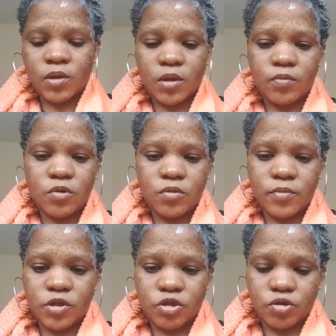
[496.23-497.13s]
I'm gonna
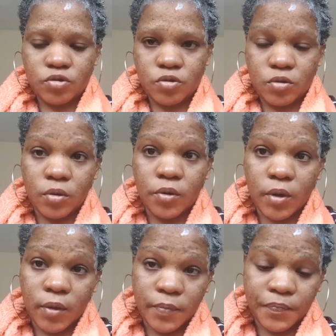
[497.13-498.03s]
make sure
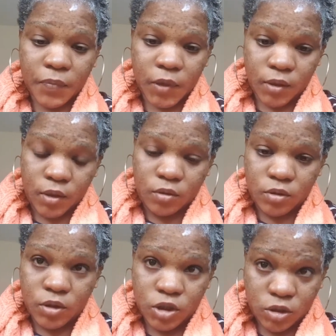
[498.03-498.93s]
the
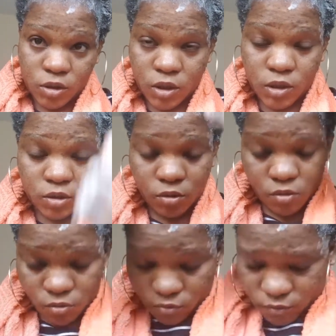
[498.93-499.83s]
conditioner is
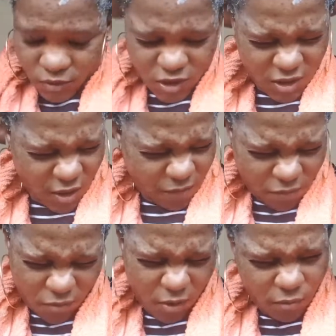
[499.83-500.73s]
all around
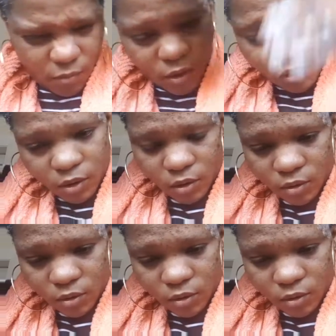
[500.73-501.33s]
everywhere in my hair.